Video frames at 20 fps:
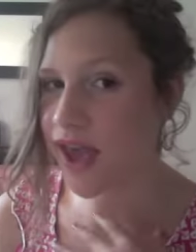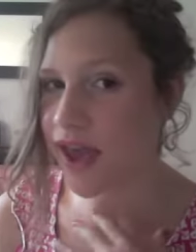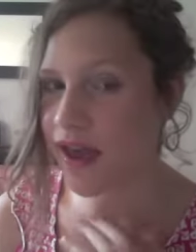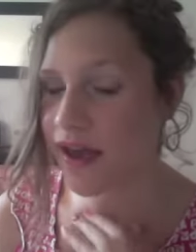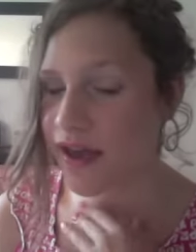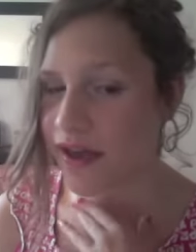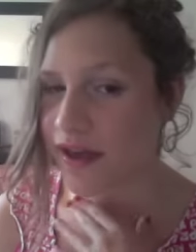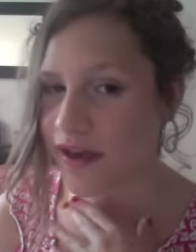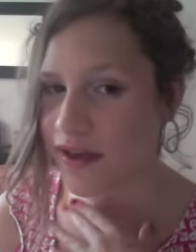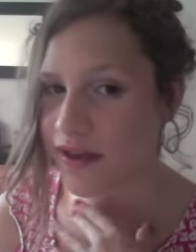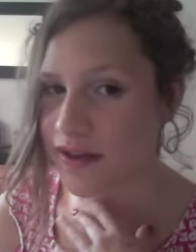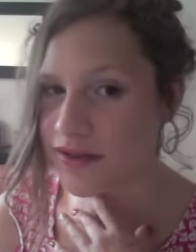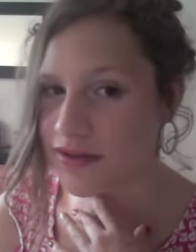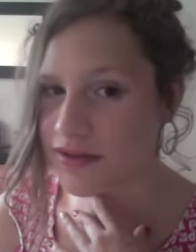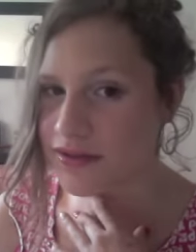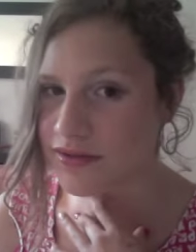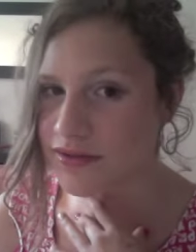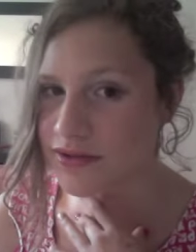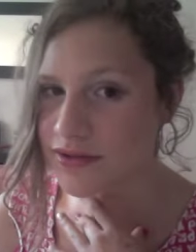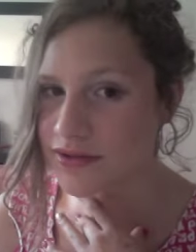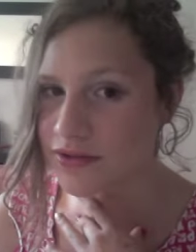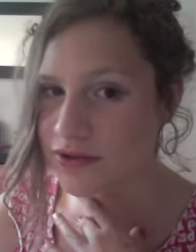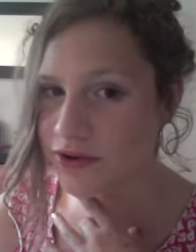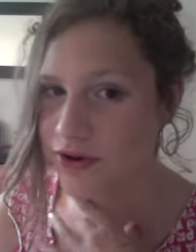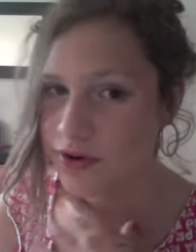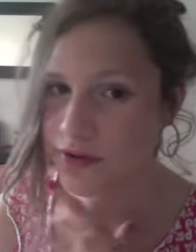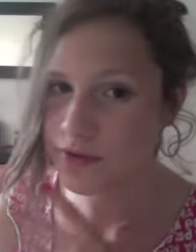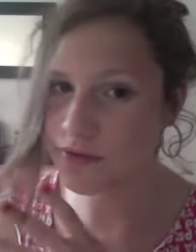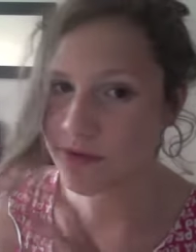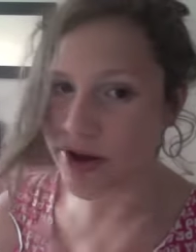and
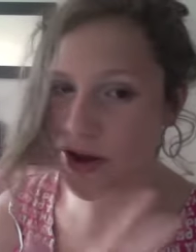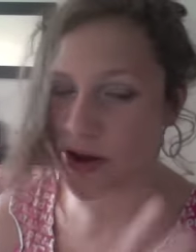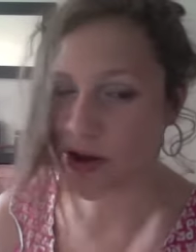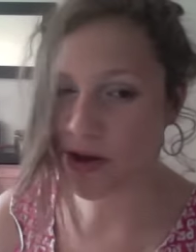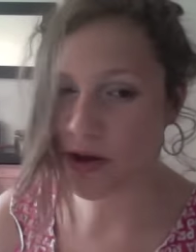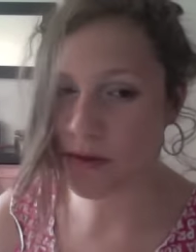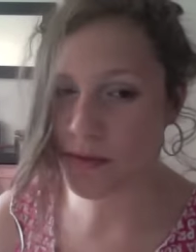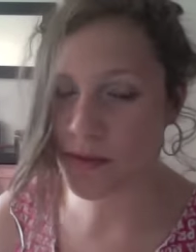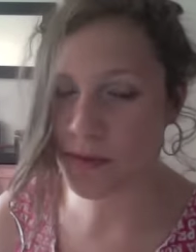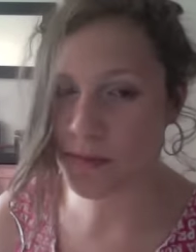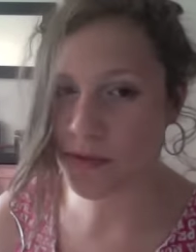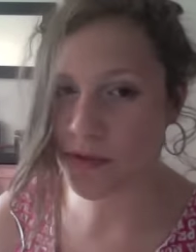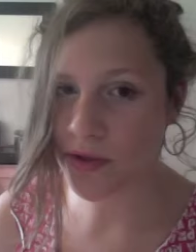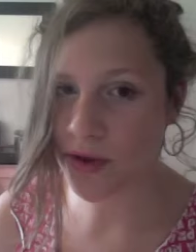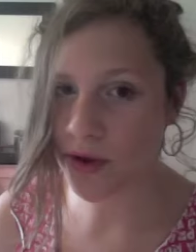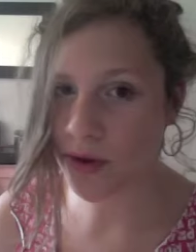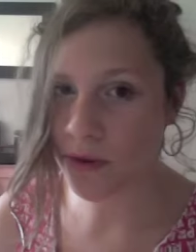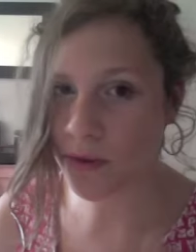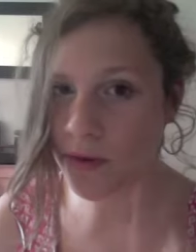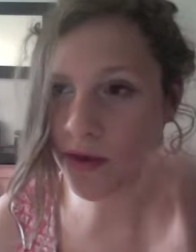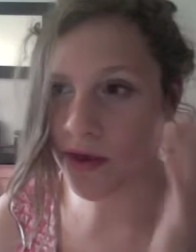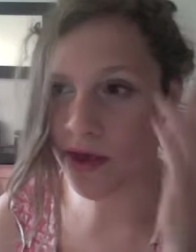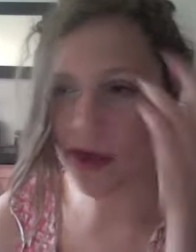or write a comment below